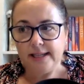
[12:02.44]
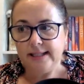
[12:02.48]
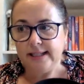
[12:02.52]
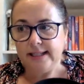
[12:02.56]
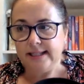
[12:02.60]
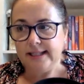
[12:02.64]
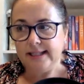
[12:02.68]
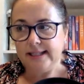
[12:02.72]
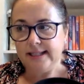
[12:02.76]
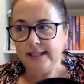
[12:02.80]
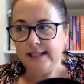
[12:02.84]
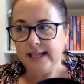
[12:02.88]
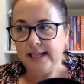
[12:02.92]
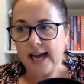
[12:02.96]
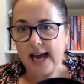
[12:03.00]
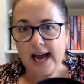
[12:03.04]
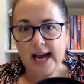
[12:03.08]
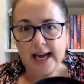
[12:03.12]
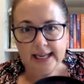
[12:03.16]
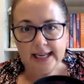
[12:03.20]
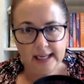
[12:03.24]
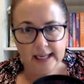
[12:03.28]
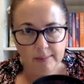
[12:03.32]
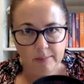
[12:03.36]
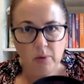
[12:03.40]
as a
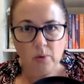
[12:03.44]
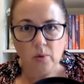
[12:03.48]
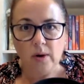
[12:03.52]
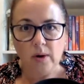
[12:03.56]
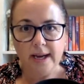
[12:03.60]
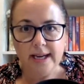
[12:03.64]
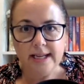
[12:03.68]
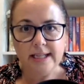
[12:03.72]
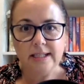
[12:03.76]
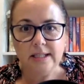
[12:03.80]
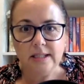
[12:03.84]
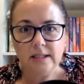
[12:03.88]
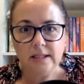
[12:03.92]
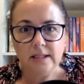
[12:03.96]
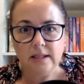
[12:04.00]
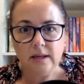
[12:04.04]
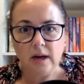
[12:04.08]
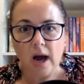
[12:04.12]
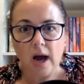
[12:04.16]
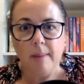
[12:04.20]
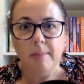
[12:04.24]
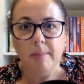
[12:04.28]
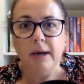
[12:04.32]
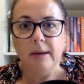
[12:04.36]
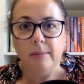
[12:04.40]
starting point?
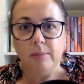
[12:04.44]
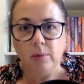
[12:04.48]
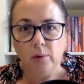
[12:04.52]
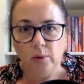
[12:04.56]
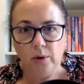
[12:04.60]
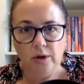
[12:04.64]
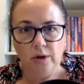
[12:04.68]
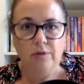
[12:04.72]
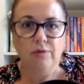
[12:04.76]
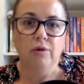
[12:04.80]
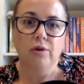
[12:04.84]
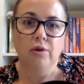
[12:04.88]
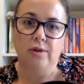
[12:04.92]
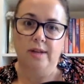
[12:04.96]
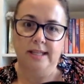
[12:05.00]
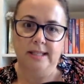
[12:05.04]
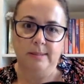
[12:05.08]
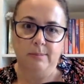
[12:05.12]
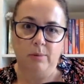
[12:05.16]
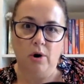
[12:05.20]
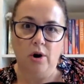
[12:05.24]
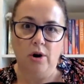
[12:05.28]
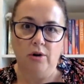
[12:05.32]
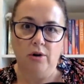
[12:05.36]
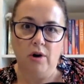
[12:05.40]
I'm going to put you through this
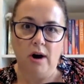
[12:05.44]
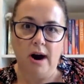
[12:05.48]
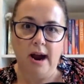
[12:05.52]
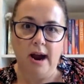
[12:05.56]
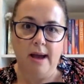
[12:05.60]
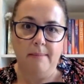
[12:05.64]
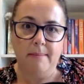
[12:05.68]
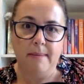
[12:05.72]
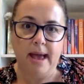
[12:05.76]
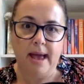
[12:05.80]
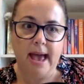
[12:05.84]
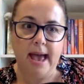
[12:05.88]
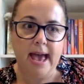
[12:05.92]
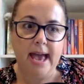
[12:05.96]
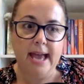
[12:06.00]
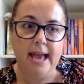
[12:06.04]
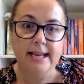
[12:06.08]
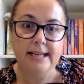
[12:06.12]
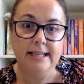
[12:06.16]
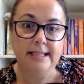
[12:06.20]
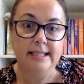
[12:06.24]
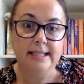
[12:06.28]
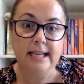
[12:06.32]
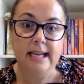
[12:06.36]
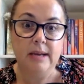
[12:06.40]
program.
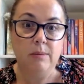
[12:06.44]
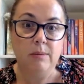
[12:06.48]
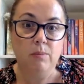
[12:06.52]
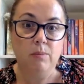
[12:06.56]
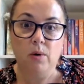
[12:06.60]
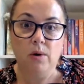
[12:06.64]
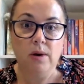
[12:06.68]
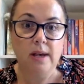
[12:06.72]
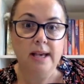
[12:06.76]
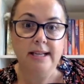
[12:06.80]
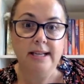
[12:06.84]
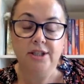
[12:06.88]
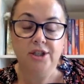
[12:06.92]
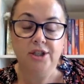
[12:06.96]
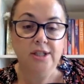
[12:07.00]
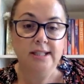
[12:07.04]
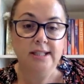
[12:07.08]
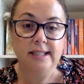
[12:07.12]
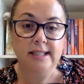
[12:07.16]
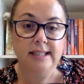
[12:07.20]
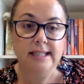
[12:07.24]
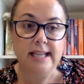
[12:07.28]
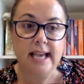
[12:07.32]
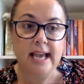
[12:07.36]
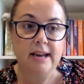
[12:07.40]
And it
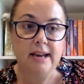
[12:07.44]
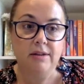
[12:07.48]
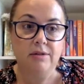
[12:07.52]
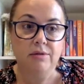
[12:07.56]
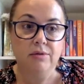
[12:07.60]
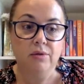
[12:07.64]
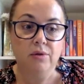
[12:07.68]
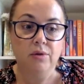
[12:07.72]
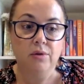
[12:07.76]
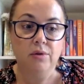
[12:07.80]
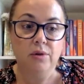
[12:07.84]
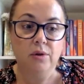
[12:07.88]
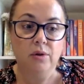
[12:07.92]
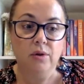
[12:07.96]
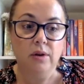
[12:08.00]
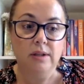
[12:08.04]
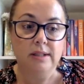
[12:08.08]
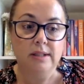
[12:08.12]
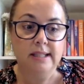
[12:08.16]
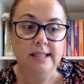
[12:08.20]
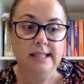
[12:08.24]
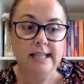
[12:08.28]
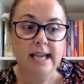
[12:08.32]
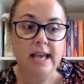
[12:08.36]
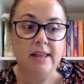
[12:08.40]
just set
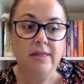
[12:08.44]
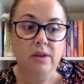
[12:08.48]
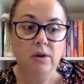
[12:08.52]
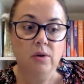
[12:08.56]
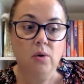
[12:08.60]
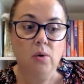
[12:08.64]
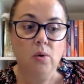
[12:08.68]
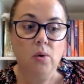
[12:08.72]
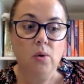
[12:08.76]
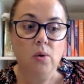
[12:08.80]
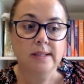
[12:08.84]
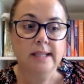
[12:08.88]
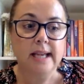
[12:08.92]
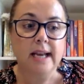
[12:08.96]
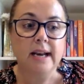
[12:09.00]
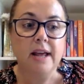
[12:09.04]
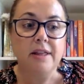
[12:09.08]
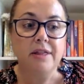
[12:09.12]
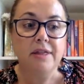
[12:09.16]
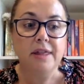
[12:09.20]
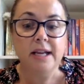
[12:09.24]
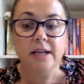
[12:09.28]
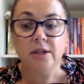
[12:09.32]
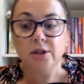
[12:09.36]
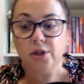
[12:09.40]
the course. And I
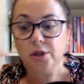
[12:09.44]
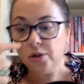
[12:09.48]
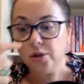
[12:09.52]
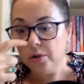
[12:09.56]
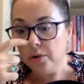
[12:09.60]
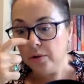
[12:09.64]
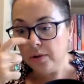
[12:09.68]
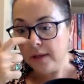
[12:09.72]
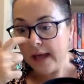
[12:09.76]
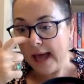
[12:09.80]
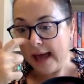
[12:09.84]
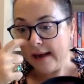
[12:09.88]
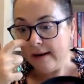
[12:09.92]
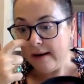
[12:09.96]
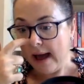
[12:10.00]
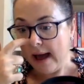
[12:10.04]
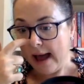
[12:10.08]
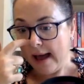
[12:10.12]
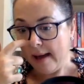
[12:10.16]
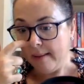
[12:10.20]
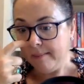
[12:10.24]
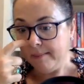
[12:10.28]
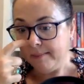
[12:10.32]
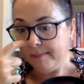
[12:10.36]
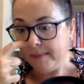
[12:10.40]
think too that
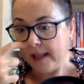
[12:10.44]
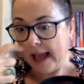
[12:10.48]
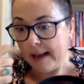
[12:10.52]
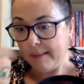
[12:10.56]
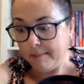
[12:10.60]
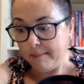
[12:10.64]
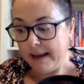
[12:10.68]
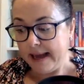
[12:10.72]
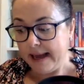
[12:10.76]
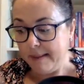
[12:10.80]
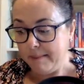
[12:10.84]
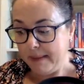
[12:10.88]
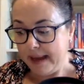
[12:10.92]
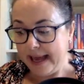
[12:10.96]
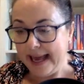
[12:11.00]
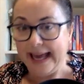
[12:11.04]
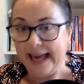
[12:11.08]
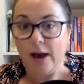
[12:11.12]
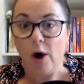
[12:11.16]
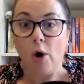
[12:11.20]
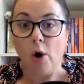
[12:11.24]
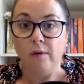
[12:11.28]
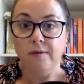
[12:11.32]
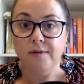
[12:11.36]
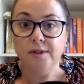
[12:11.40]
like me
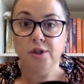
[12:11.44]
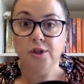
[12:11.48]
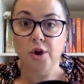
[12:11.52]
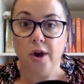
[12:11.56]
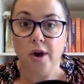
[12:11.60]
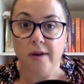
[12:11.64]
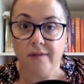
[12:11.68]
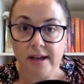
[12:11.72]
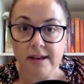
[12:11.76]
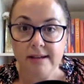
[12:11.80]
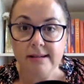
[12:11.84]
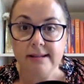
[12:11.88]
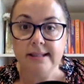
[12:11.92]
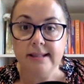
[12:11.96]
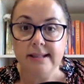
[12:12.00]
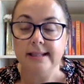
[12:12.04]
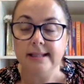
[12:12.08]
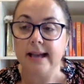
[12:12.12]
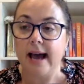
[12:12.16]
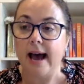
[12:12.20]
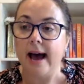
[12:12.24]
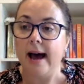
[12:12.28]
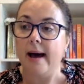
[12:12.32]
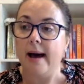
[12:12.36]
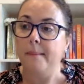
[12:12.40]
being of service
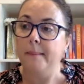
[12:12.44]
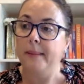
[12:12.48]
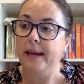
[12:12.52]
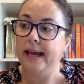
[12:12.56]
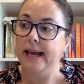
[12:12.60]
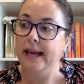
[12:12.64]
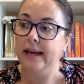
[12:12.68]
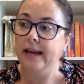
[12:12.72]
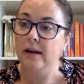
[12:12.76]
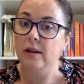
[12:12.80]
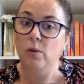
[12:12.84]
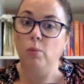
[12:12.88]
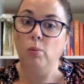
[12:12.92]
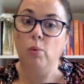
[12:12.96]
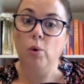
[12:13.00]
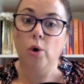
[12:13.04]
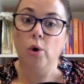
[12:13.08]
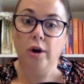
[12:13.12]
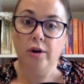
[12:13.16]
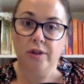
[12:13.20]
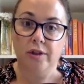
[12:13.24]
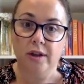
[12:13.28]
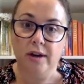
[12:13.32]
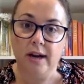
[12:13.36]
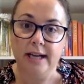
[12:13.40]
in the
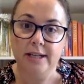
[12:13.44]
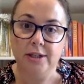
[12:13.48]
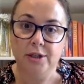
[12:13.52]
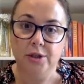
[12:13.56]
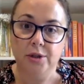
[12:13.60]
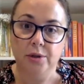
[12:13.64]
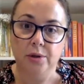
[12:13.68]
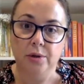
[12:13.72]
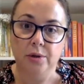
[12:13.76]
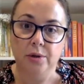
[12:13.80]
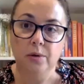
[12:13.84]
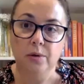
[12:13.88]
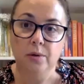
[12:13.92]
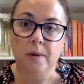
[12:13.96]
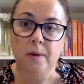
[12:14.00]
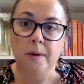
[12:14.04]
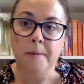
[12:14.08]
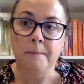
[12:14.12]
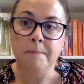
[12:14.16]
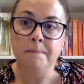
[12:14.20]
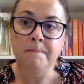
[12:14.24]
work that I do,